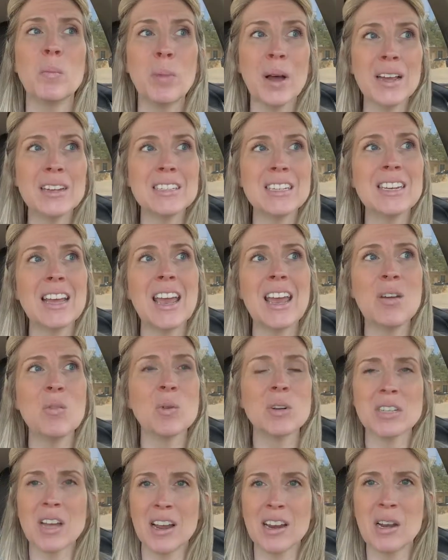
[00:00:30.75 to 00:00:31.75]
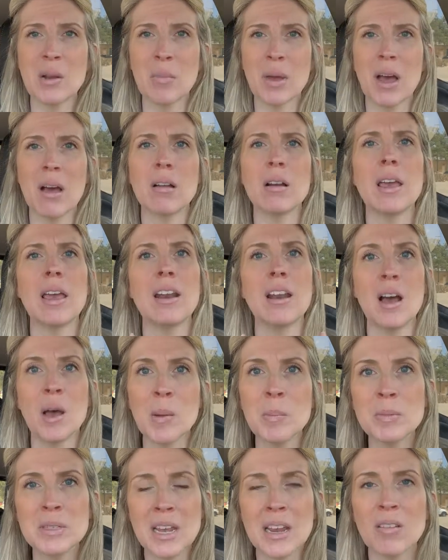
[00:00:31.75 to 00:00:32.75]
But today we're talking about an
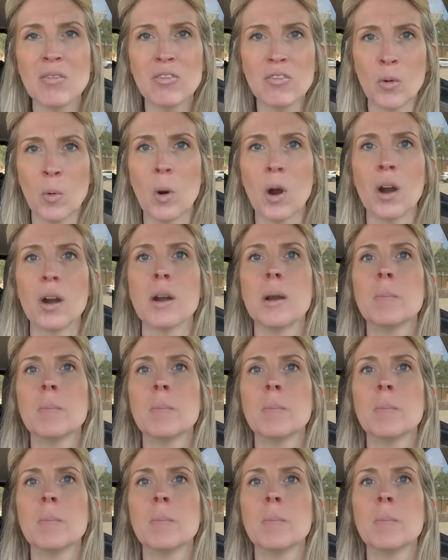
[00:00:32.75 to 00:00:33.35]
update for